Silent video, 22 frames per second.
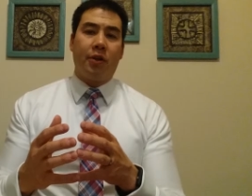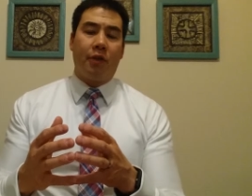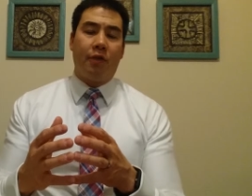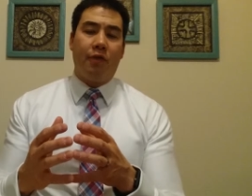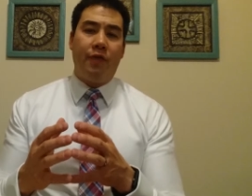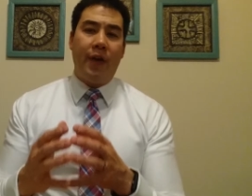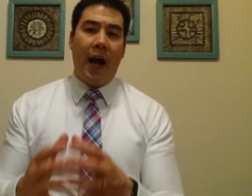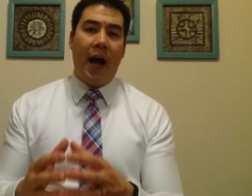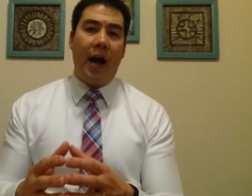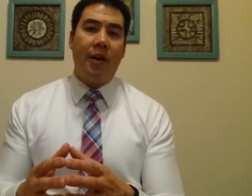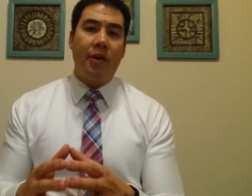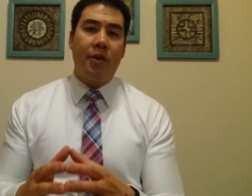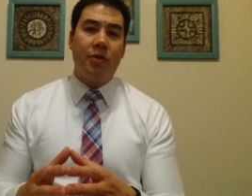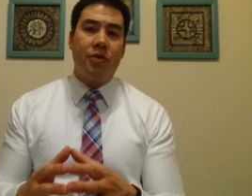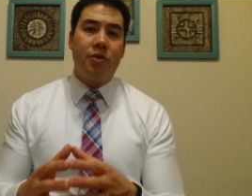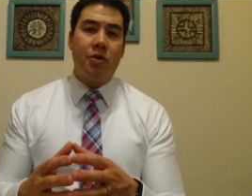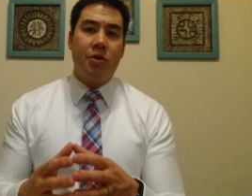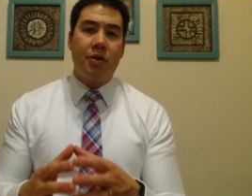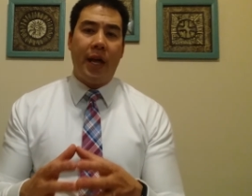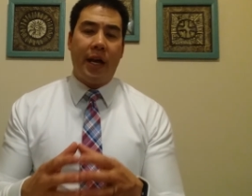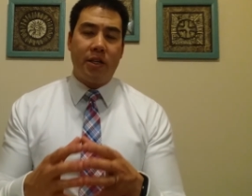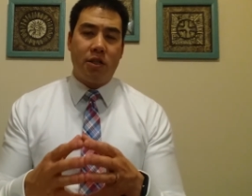their value
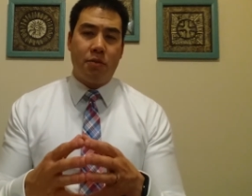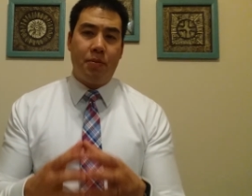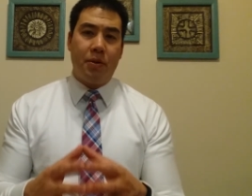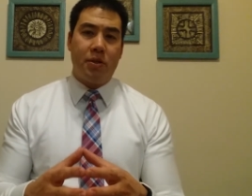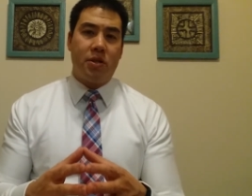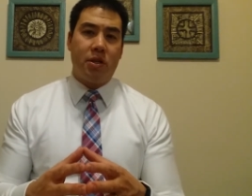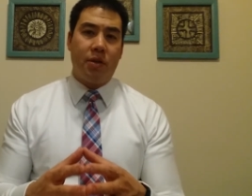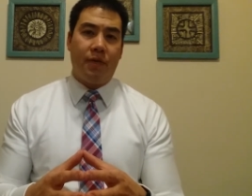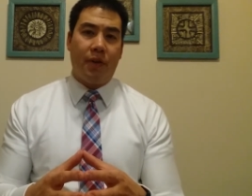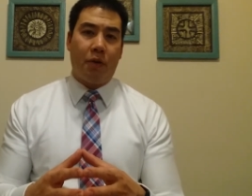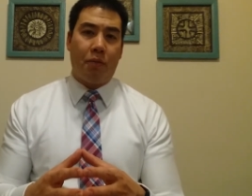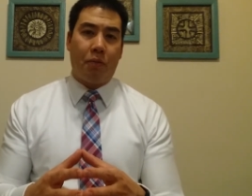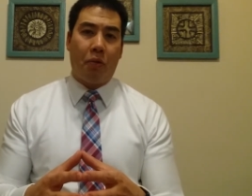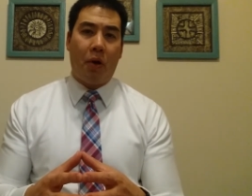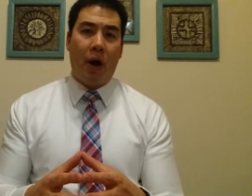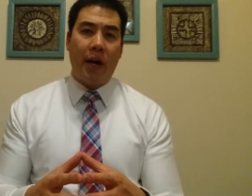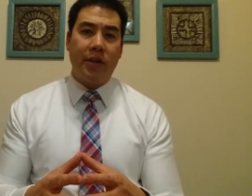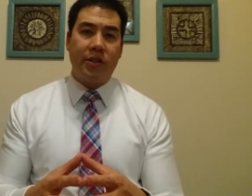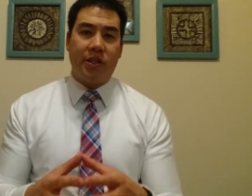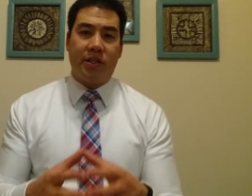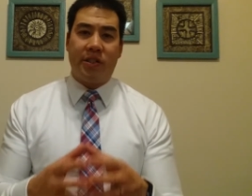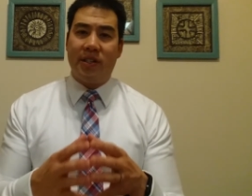to that specific
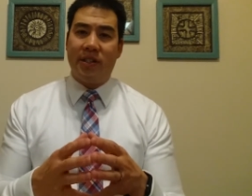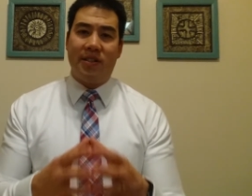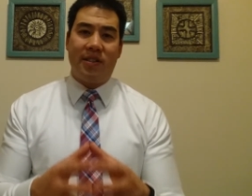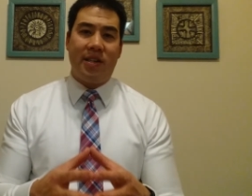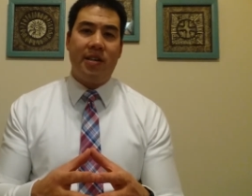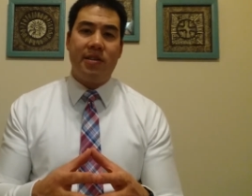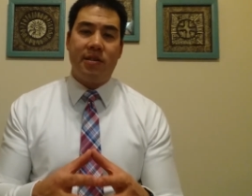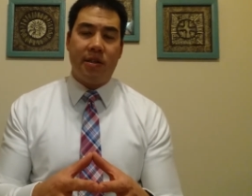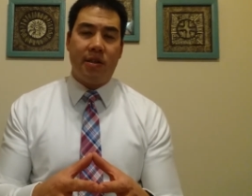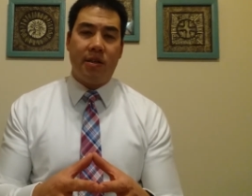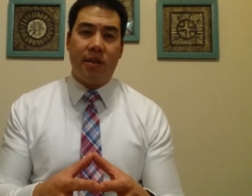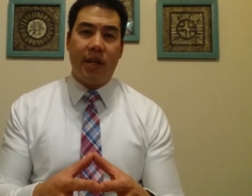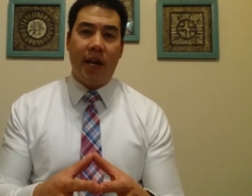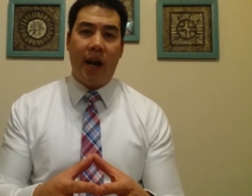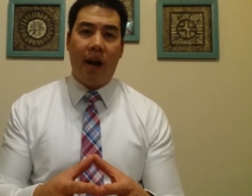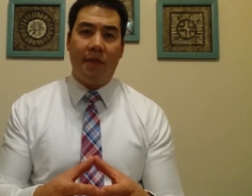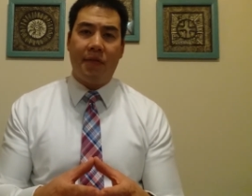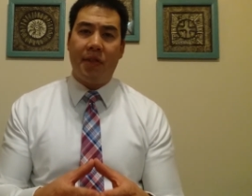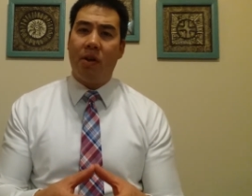project just isn't there.